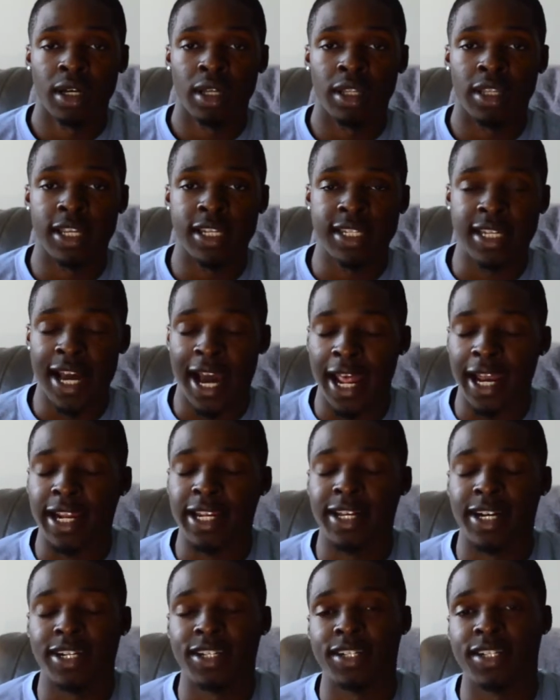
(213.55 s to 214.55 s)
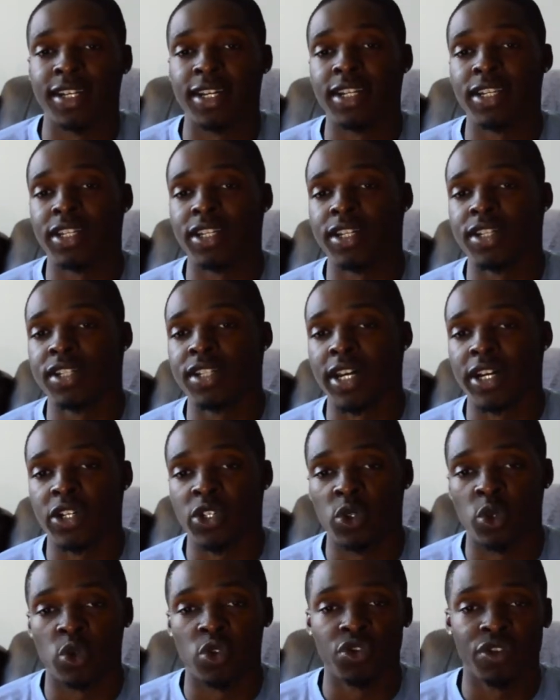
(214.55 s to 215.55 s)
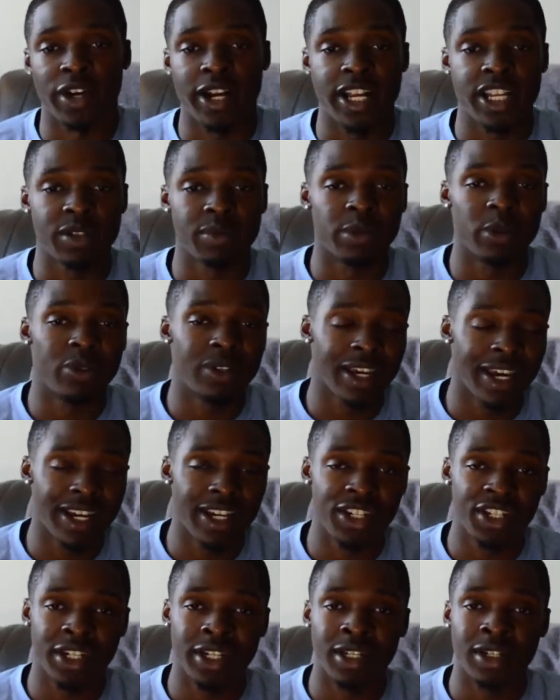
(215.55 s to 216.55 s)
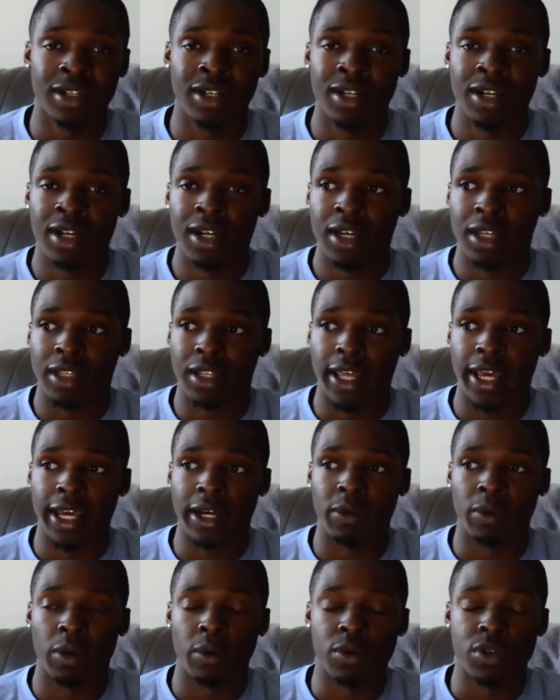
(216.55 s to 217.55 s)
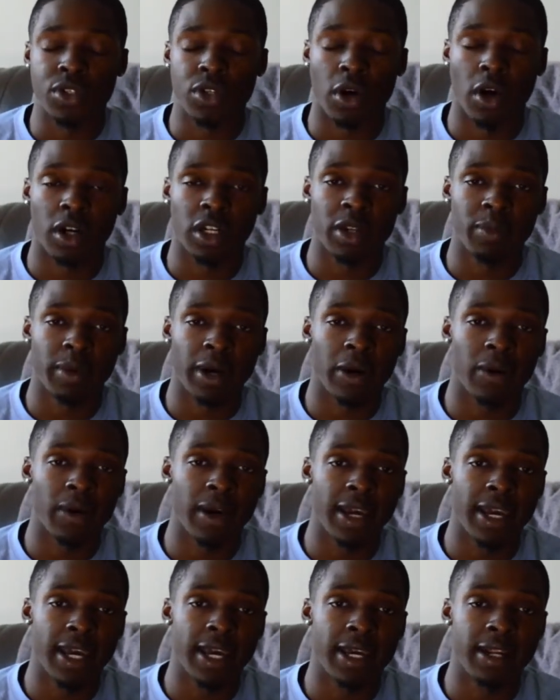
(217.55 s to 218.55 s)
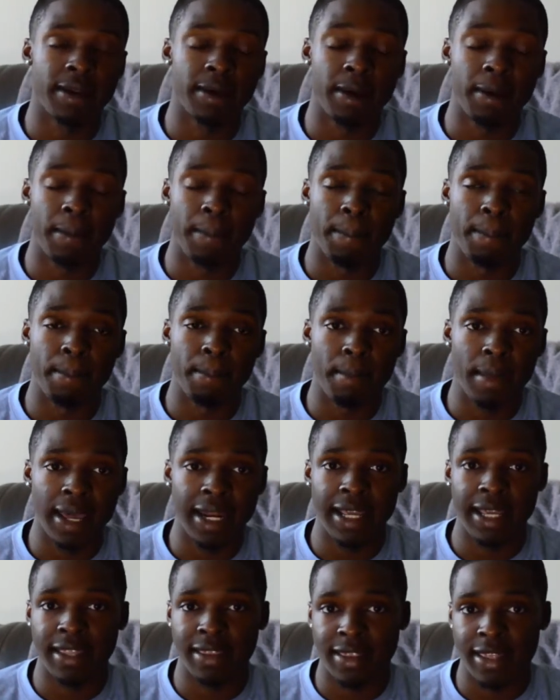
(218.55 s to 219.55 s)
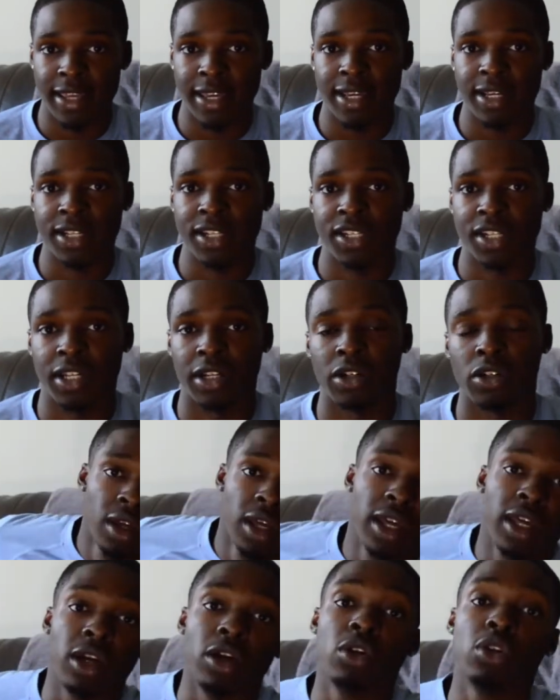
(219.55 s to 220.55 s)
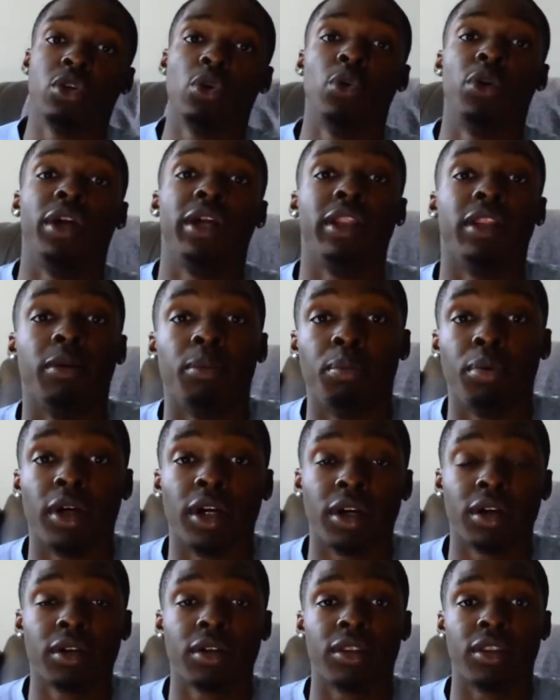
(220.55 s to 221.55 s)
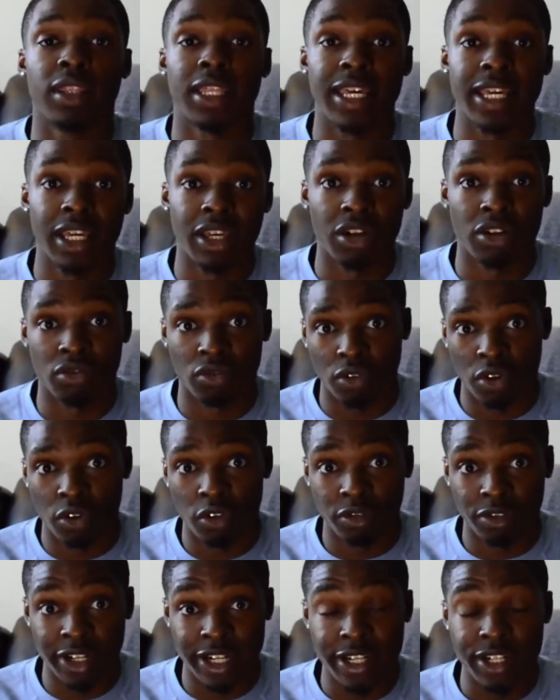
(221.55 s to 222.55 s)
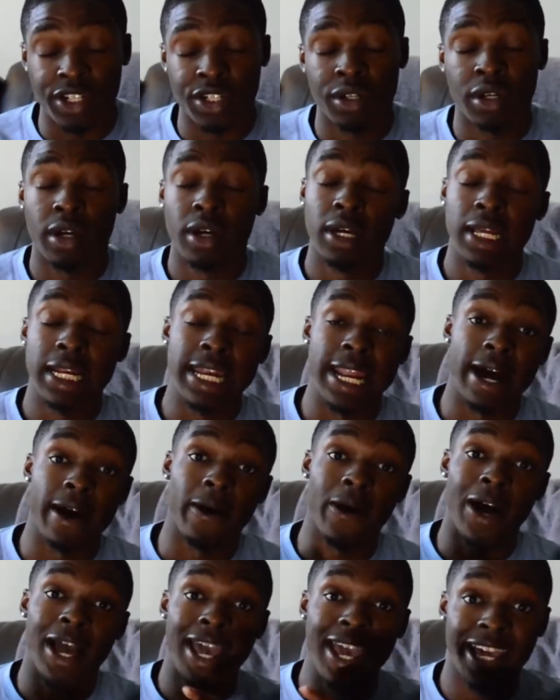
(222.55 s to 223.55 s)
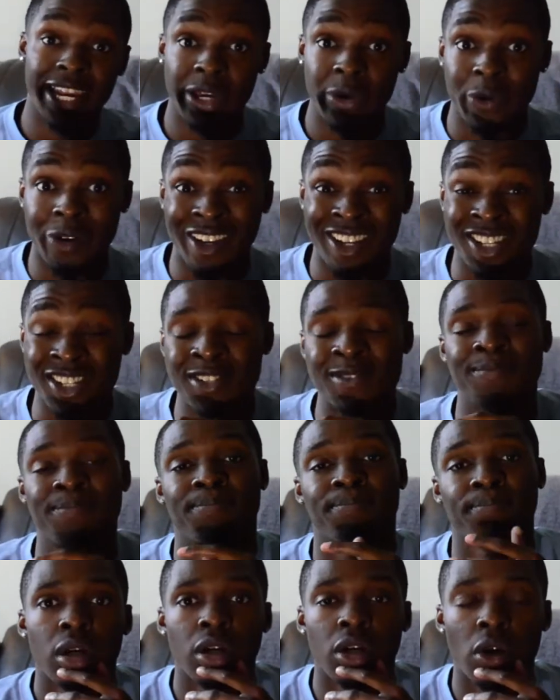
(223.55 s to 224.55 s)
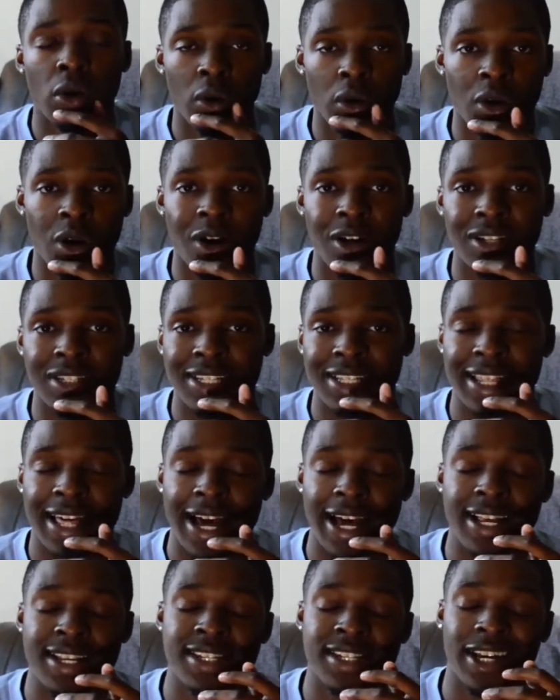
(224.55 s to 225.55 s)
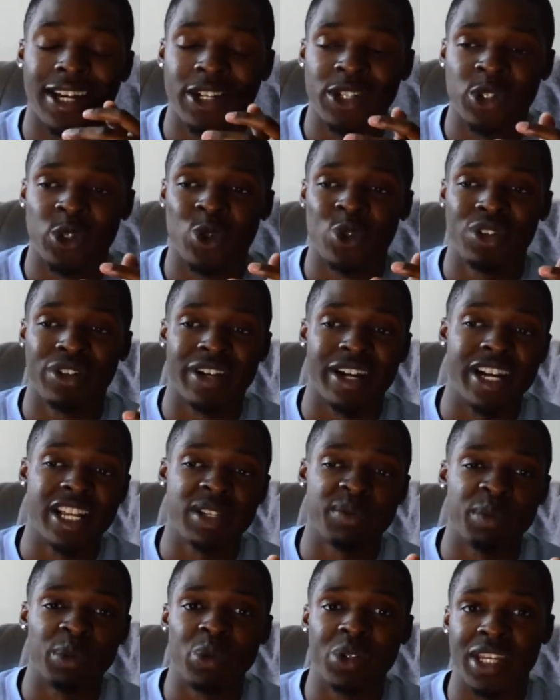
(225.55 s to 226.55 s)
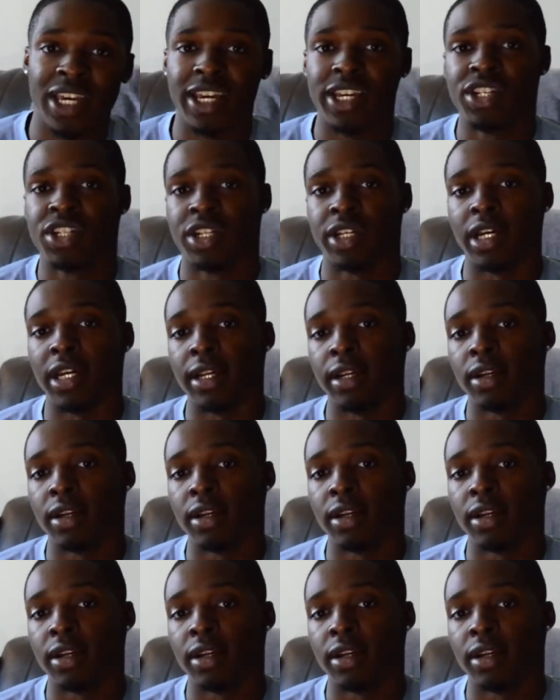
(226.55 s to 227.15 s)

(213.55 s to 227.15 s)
this kind of touches into sexual transmutation, like what was talked about in many things, including the book Think and Grow Rich. Now, anyways, going on to that, sexual transmutation.